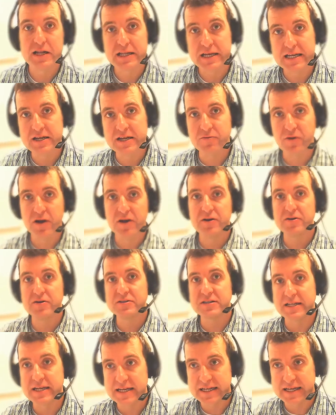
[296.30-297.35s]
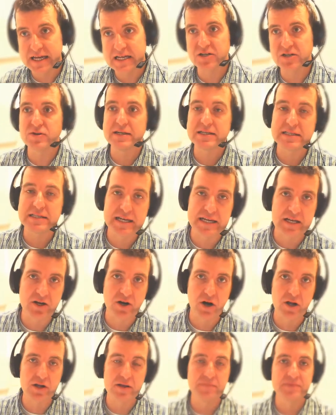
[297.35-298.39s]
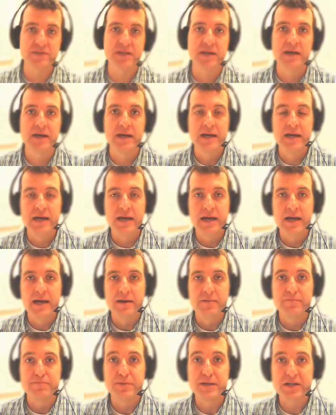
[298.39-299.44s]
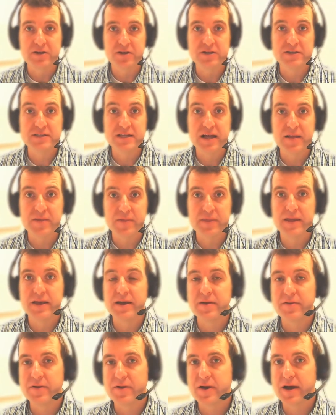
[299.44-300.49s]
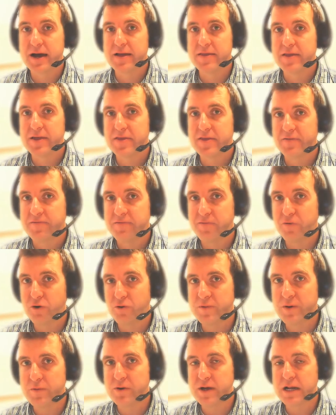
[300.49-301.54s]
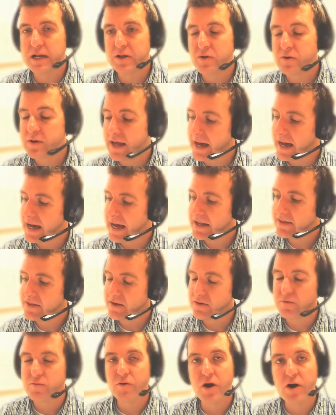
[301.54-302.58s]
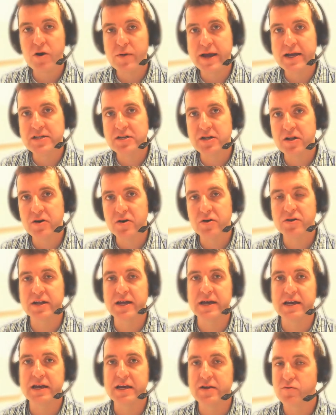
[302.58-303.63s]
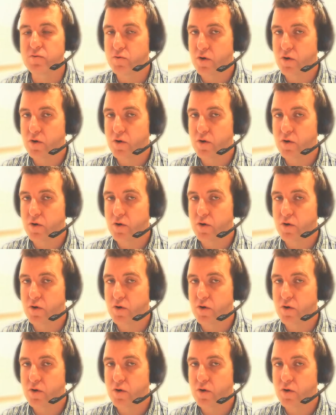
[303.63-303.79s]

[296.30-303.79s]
leading rows, leading entries, leading columns, because the form that we're going to look at, the row echelon and